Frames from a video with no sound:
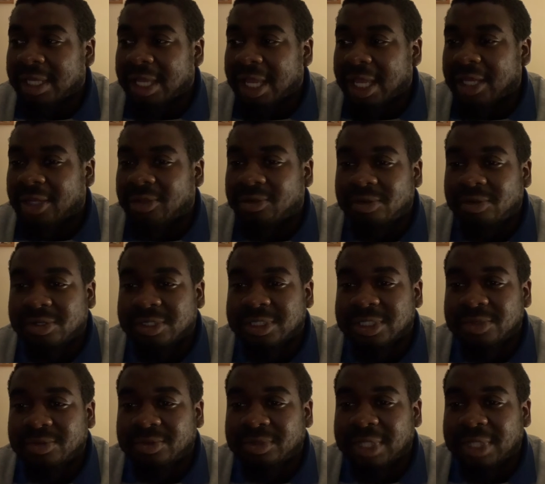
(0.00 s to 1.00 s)
And of course,
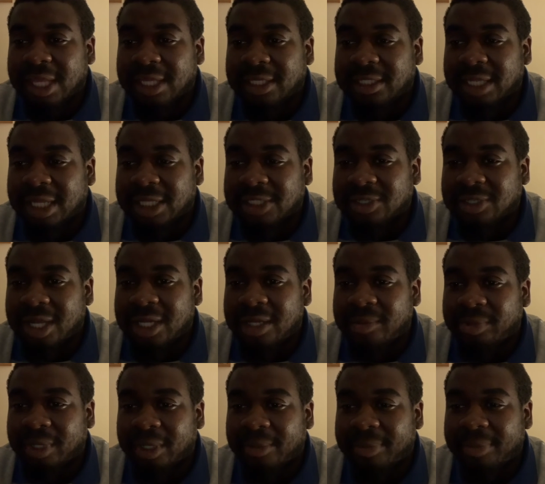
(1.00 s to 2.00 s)
they're trying to
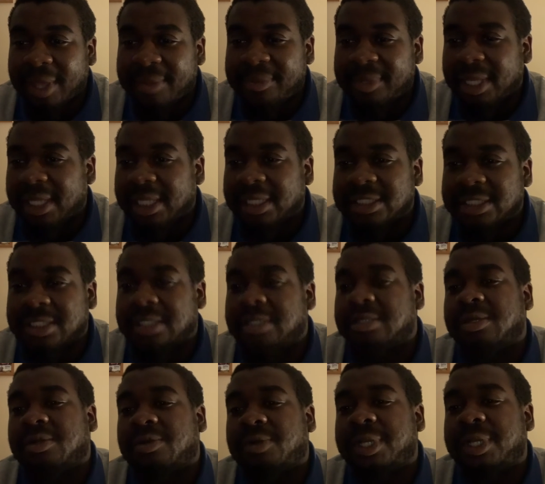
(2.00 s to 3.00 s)
bring Pepe into the
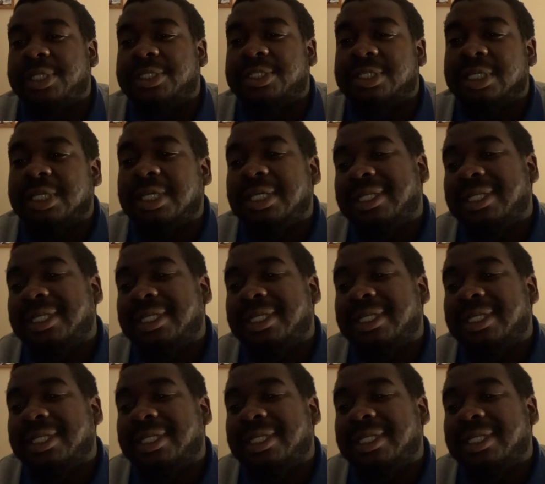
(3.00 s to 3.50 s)
equation.